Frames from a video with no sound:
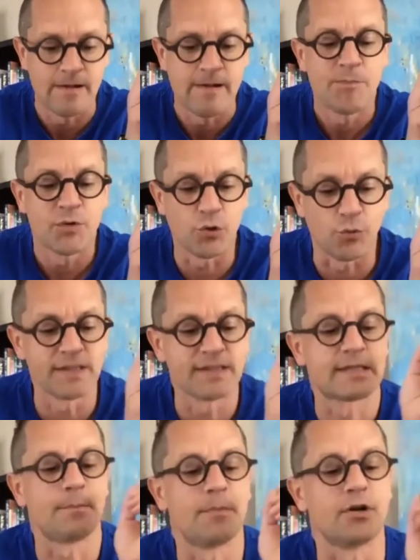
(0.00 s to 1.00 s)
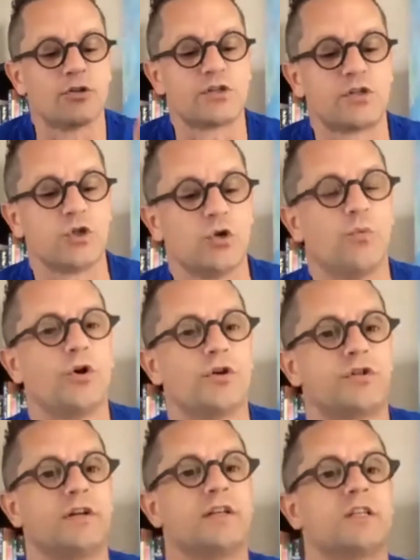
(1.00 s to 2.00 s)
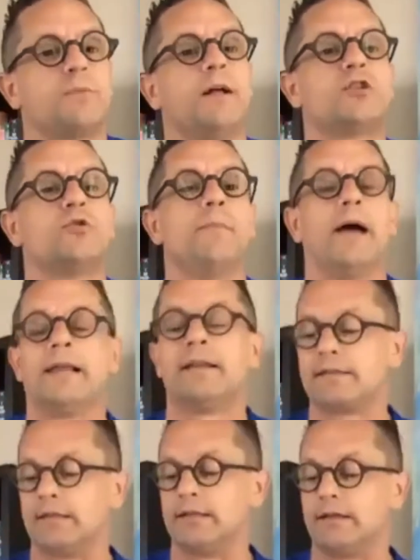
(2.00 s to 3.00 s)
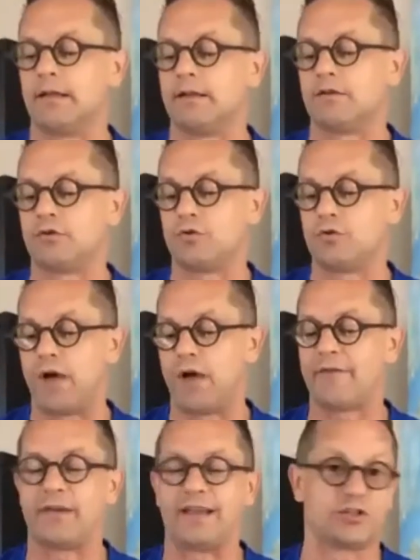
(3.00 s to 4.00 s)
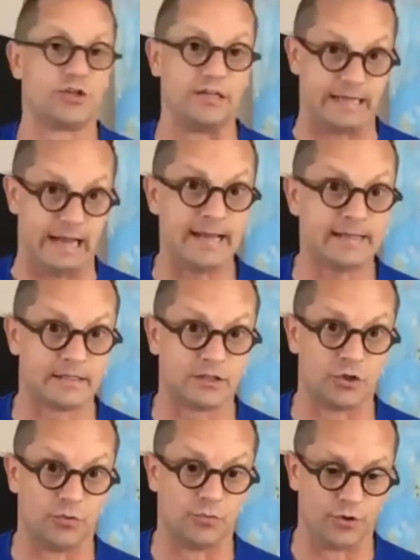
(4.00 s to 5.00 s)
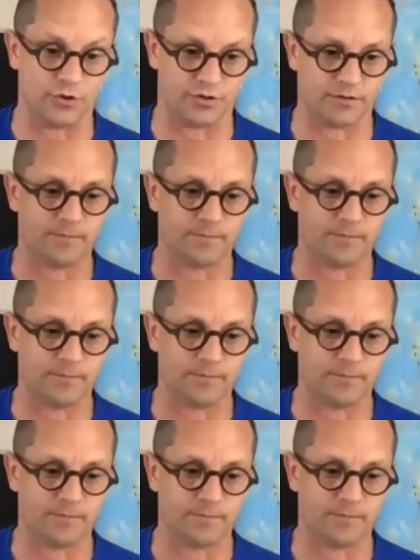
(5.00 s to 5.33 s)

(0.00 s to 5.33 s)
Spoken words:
You want some minerals in your water as well to balance it and to have actually taste in your water.